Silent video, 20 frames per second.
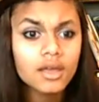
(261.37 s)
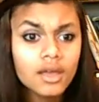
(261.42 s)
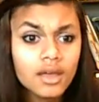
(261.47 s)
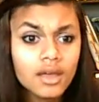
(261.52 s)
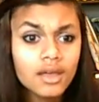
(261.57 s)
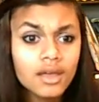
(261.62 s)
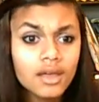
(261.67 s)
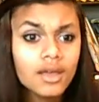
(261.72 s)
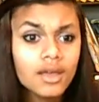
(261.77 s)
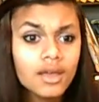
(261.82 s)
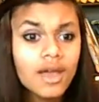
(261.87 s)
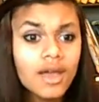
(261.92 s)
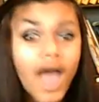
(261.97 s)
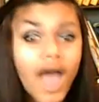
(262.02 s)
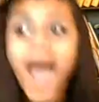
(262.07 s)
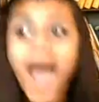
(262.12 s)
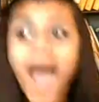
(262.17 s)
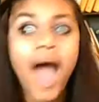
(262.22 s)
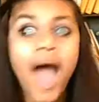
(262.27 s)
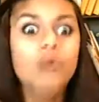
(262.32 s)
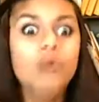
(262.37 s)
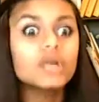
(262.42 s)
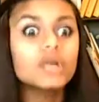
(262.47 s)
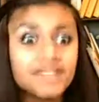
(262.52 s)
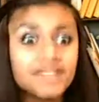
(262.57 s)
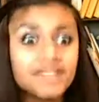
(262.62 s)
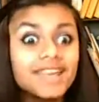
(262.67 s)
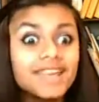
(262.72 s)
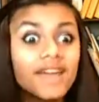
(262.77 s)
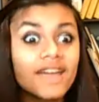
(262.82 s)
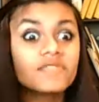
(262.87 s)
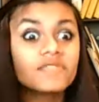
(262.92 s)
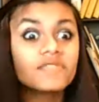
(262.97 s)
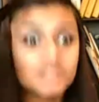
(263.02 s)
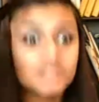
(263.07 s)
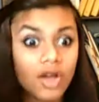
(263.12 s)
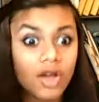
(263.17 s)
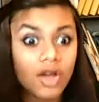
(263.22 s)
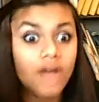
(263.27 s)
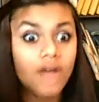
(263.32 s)
how could he have
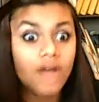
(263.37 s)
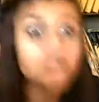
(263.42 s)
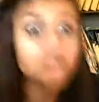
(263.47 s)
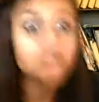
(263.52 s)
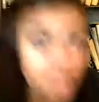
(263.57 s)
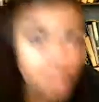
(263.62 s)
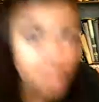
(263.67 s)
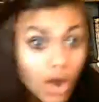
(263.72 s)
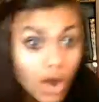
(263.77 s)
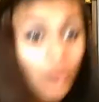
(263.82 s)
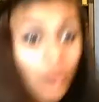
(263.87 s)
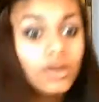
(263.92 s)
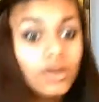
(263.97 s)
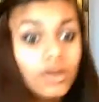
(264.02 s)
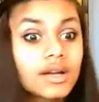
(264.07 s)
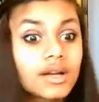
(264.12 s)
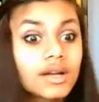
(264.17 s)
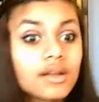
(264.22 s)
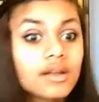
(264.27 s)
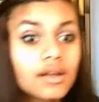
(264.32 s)
not known